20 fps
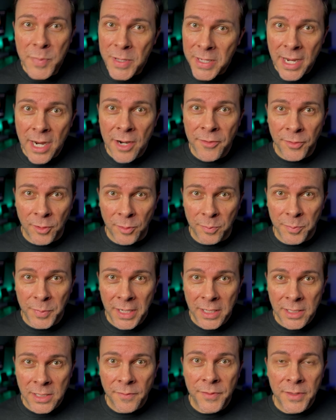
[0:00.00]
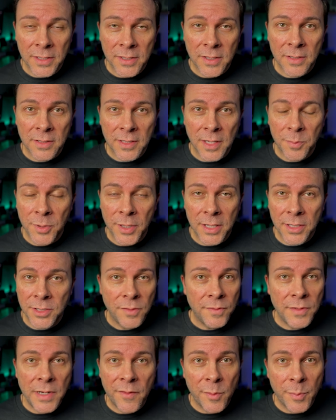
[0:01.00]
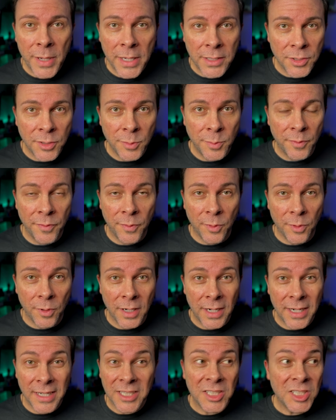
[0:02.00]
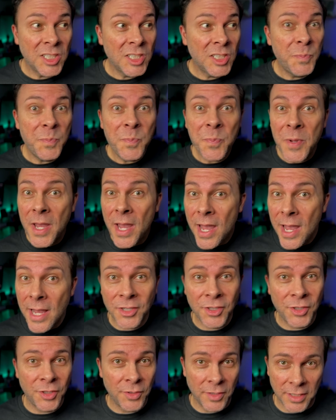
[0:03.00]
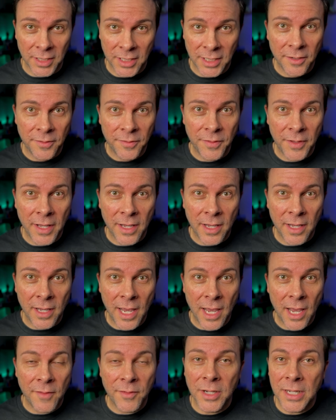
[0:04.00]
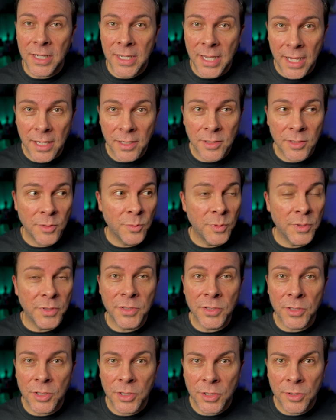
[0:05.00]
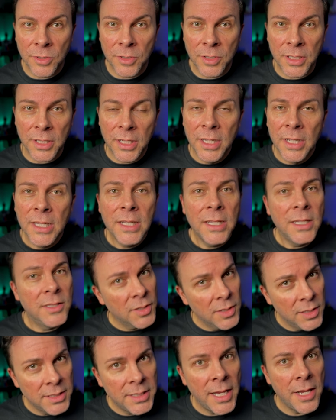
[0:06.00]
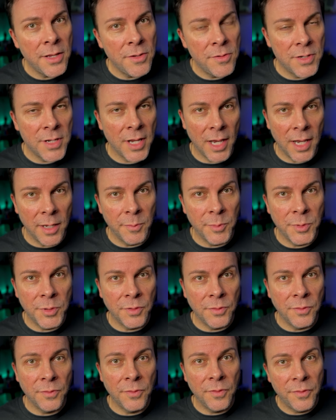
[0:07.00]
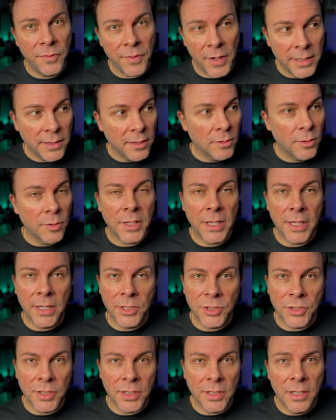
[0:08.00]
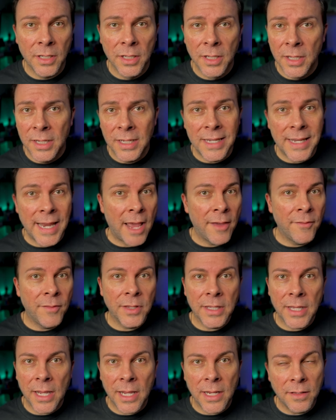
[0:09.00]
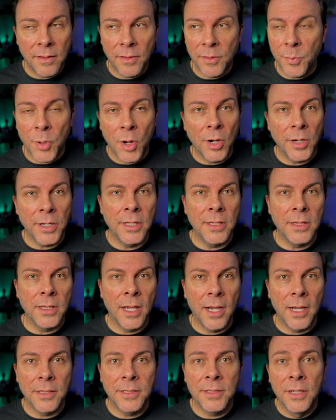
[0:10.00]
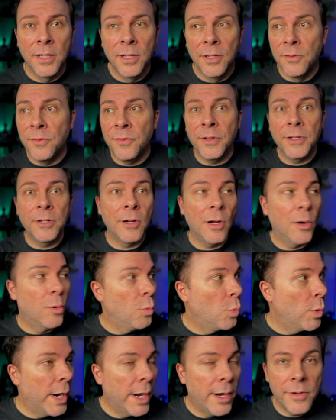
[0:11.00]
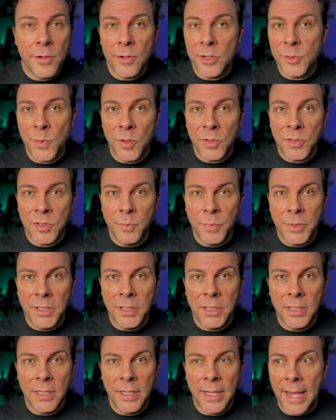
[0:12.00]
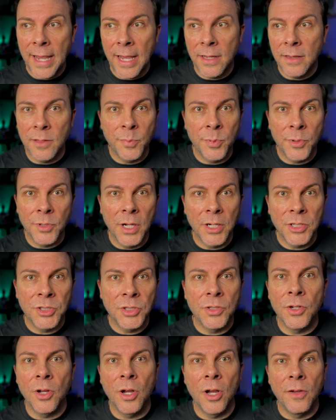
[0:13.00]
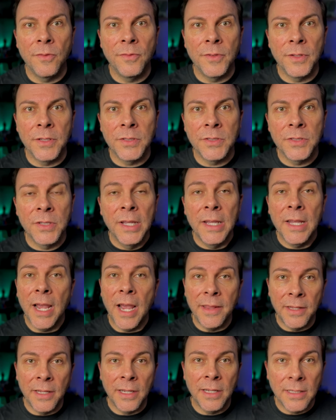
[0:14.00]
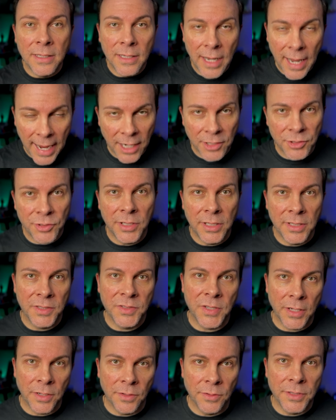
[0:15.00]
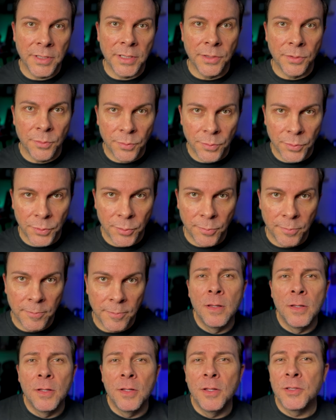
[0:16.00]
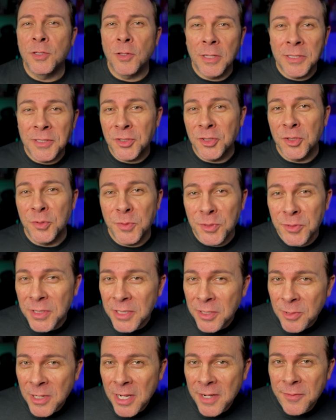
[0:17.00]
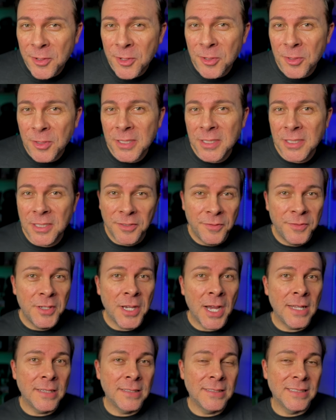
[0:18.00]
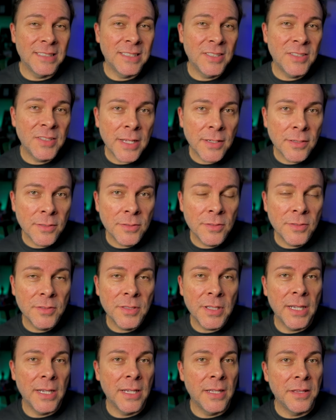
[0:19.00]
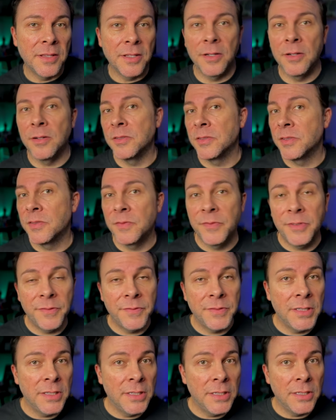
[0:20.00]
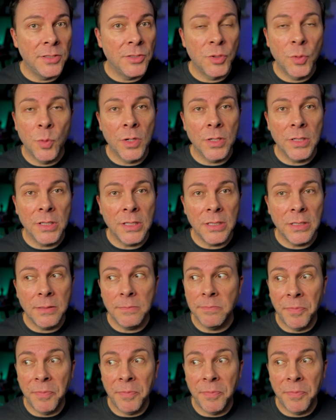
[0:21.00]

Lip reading: careful, because if this is a place you've never been to before, and especially if they have a gate with security, it's going to take you time to find the location, navigate the parking lot, figure out where you're supposed to be at the production office, and then actually get settled in the room. So let's assume you did arrive early and you've gotten settled, and there's 15, 20,